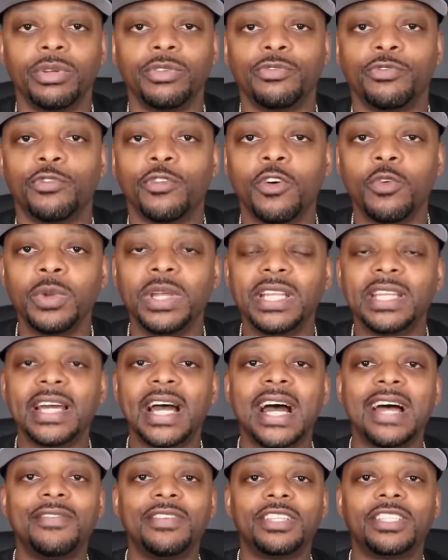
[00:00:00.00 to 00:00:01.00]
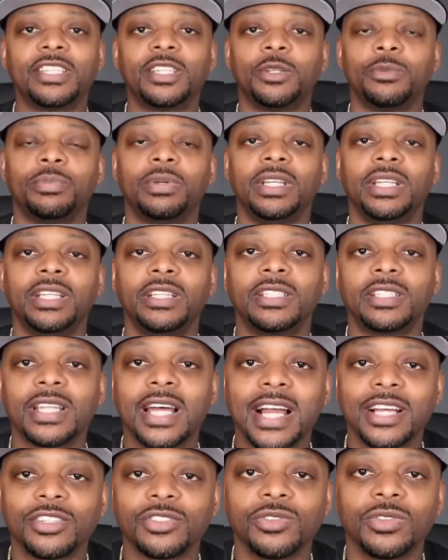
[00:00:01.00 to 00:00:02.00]
Before we dive into the penny
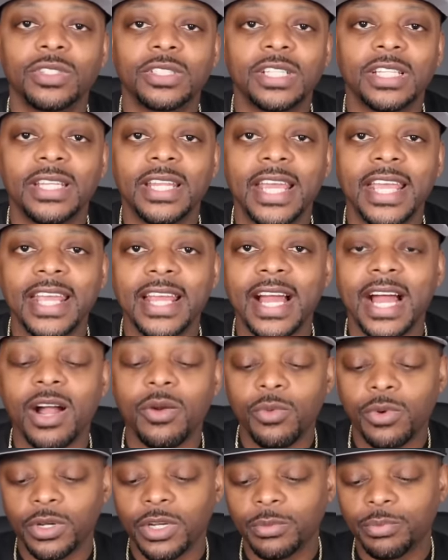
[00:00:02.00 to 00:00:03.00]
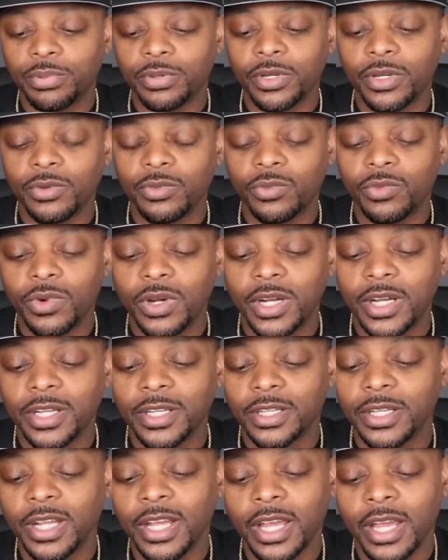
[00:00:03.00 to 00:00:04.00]
stocks on today, I wanna put
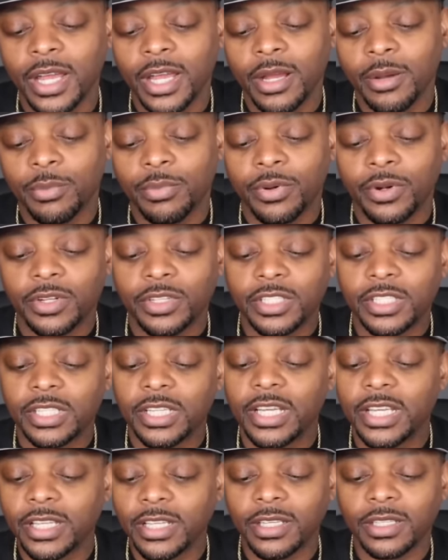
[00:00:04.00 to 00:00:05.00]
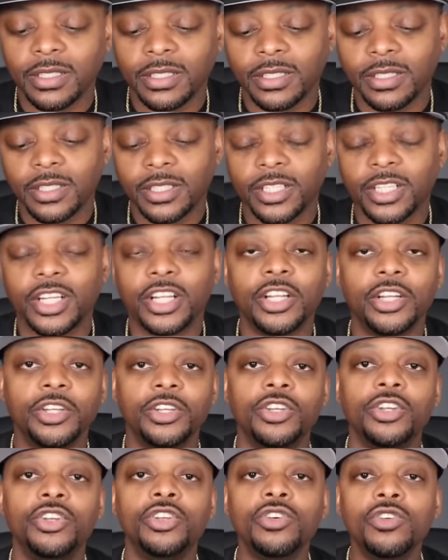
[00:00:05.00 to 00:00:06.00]
one particular
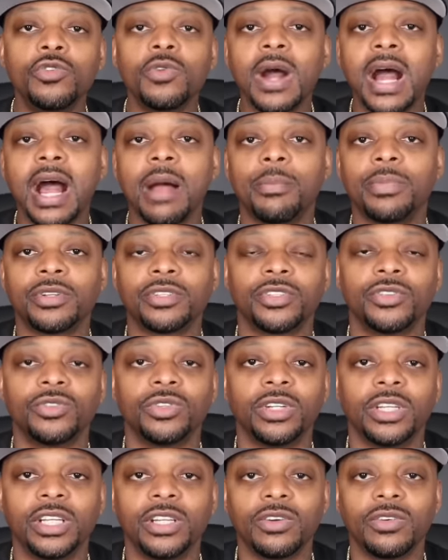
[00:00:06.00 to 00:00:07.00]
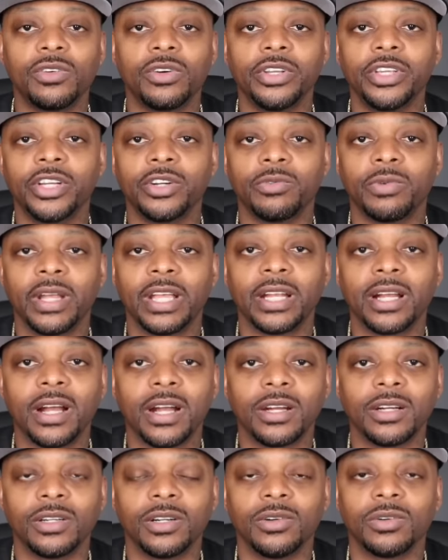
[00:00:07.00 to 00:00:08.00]
new opportunity on your
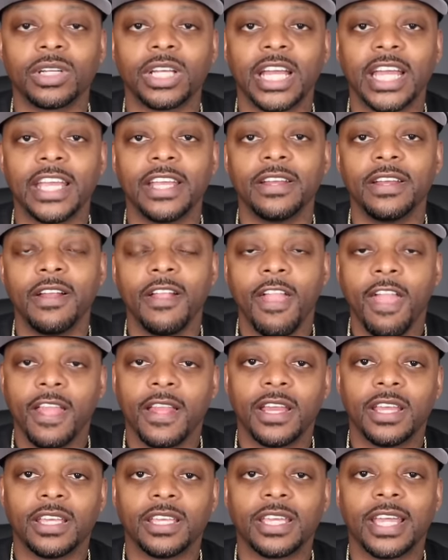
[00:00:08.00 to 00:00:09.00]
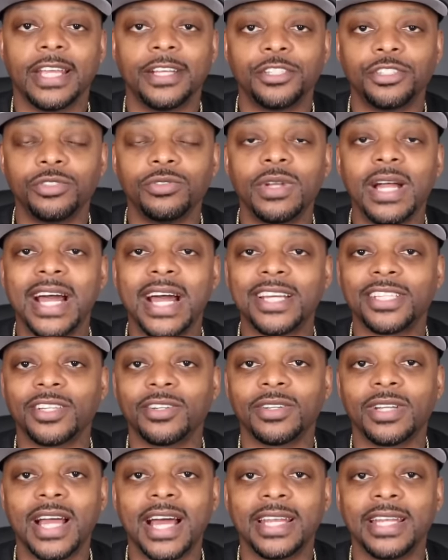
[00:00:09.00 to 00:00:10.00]
radar, okay? In case you guys
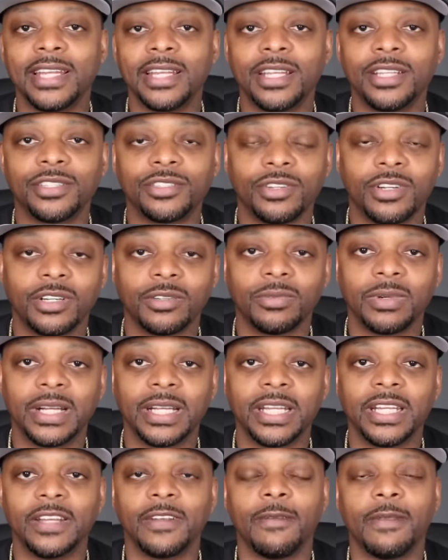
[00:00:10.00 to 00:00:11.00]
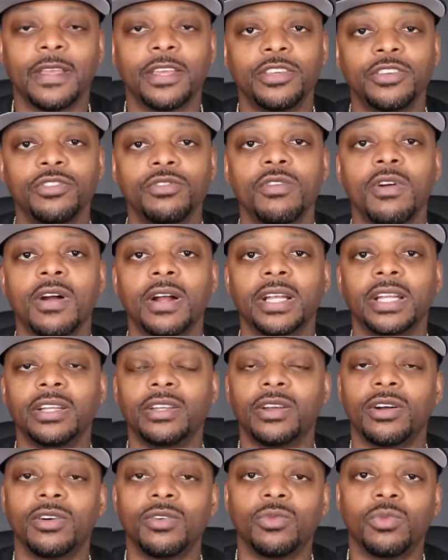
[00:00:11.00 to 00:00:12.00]
are not in this already and you already
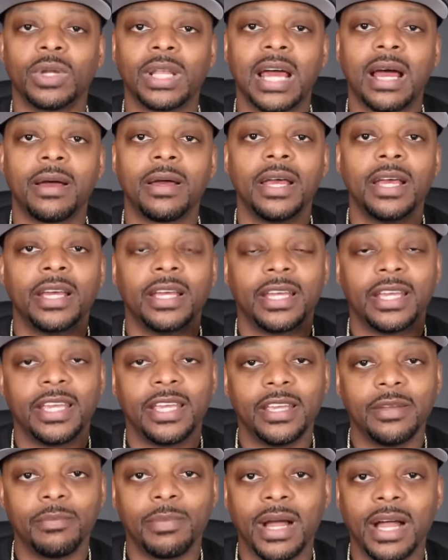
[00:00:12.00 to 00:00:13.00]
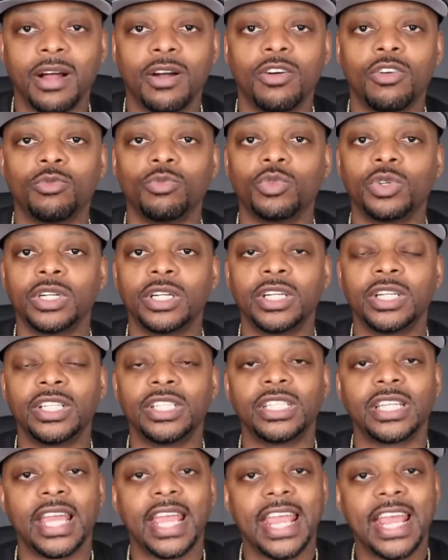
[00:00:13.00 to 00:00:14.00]
know when I hit my home
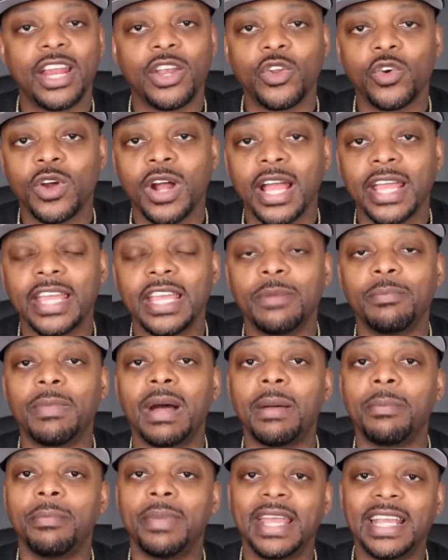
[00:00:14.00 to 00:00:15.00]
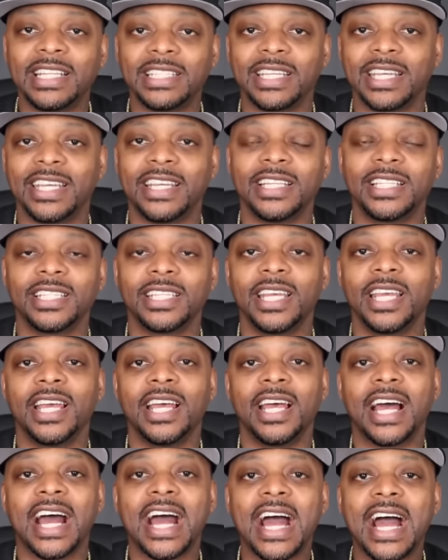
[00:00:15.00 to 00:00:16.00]
runs and or I hit my base hits,
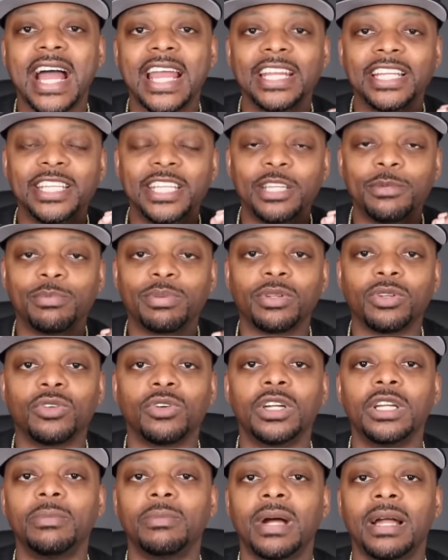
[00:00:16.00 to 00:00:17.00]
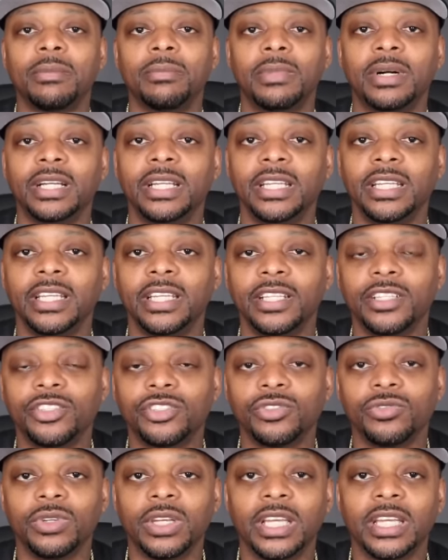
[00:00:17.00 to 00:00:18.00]
I deploy my money
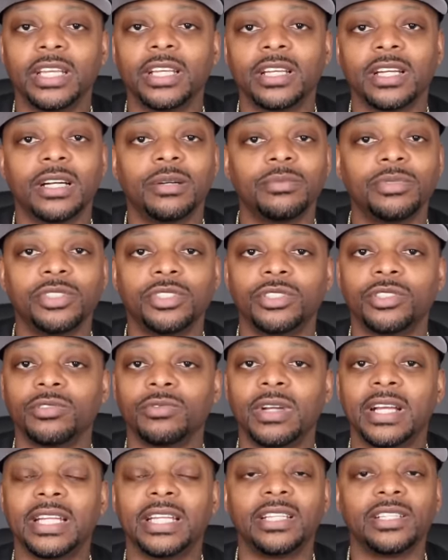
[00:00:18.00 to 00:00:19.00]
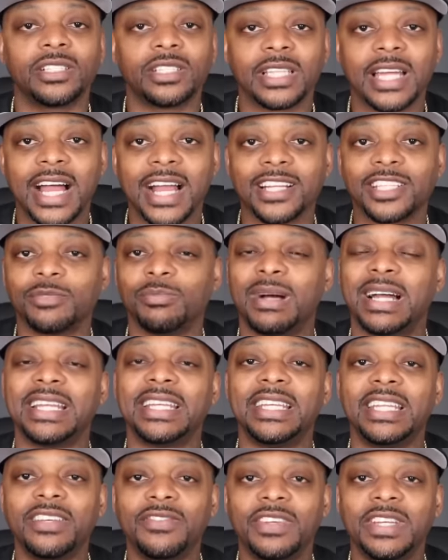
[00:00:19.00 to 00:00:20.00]
into income generating stocks, my
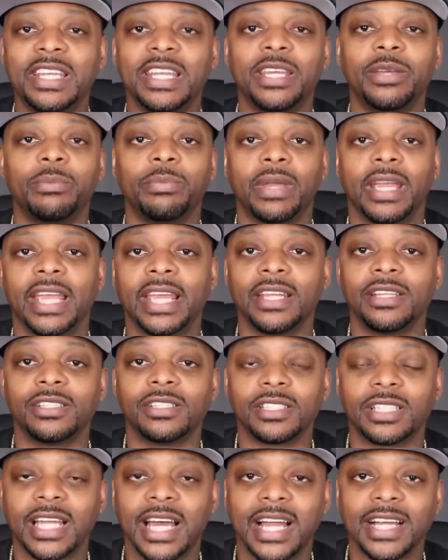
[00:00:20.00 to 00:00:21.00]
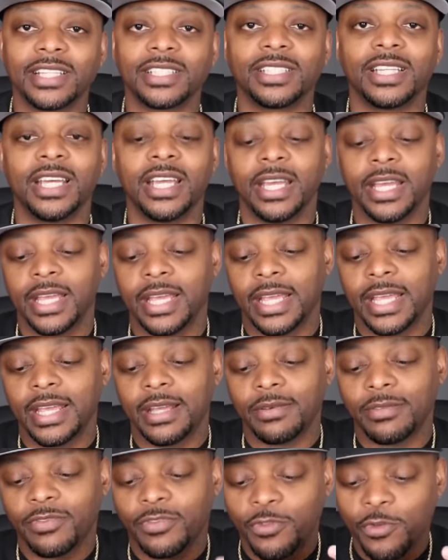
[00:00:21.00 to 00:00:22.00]
dividend paying stocks
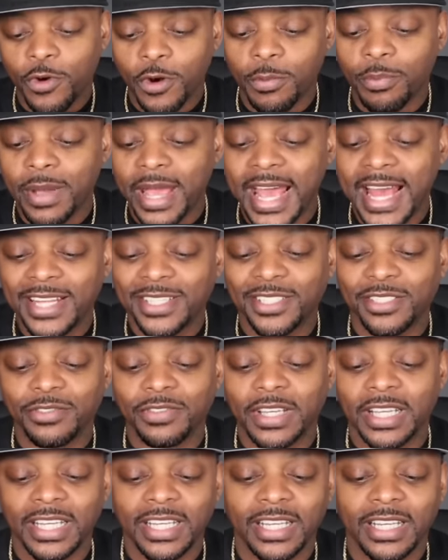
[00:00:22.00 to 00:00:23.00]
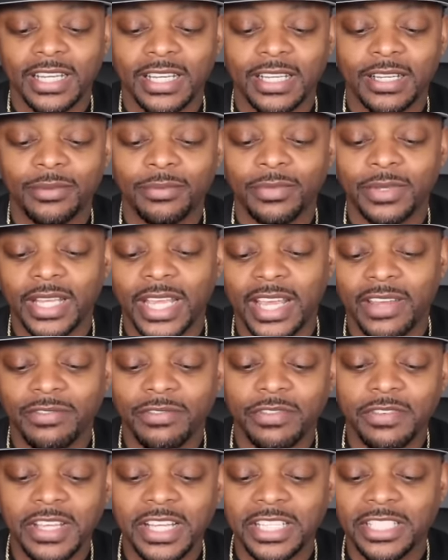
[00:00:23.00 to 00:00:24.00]
for passive income,
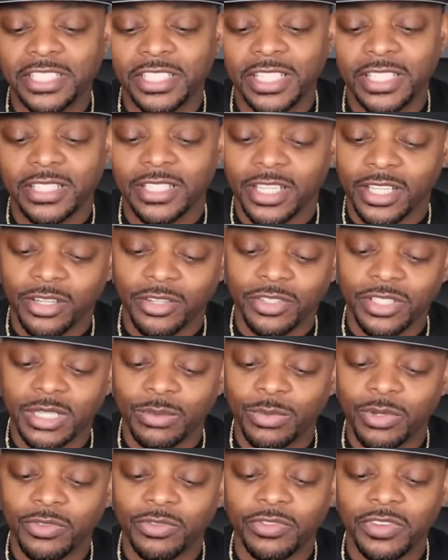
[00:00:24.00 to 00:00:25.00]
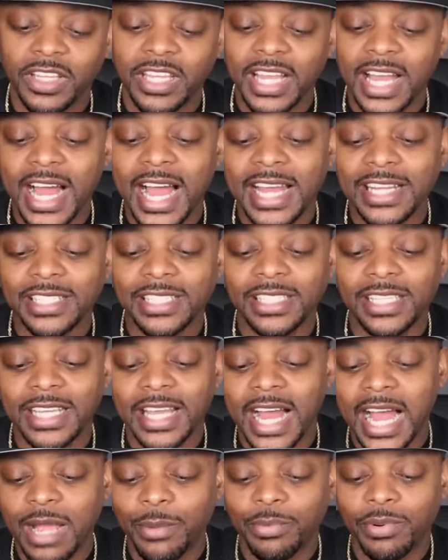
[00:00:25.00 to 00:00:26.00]
and VG, ticker symbol
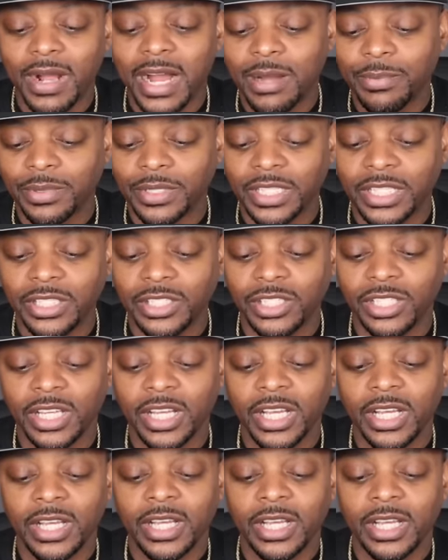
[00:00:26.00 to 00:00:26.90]
VICI properties,